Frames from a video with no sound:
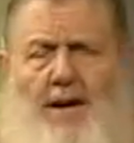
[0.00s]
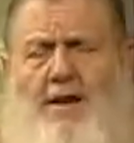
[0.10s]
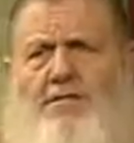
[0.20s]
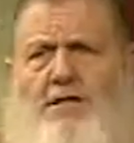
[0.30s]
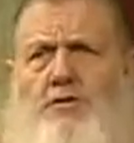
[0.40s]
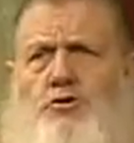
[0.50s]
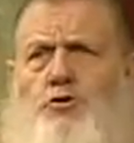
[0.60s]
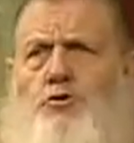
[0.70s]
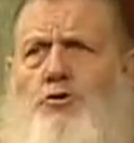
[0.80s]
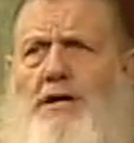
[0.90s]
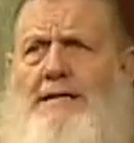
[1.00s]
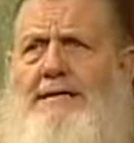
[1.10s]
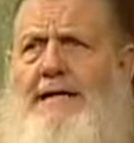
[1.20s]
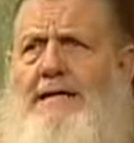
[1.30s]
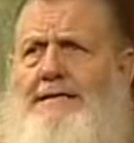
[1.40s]
Anything that you do
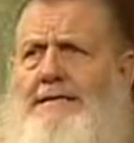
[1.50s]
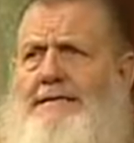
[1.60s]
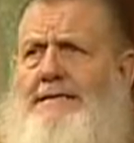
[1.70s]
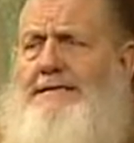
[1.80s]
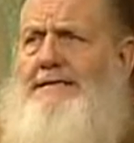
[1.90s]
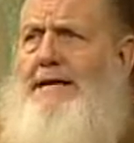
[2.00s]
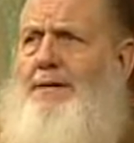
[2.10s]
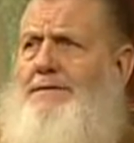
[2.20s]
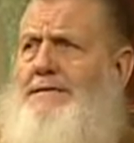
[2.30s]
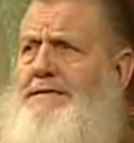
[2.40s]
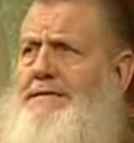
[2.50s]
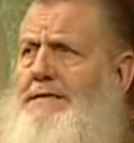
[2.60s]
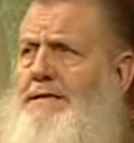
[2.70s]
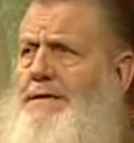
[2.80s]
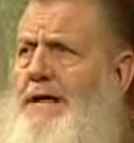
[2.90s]
like that in Islam is
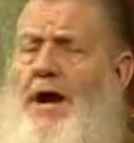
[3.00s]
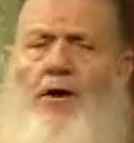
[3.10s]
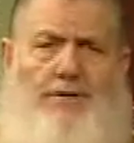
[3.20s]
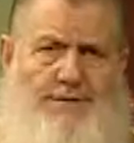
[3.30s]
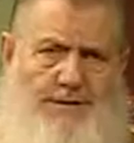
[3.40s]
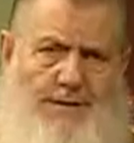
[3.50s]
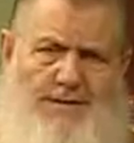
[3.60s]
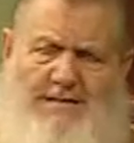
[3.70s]
considered heresy.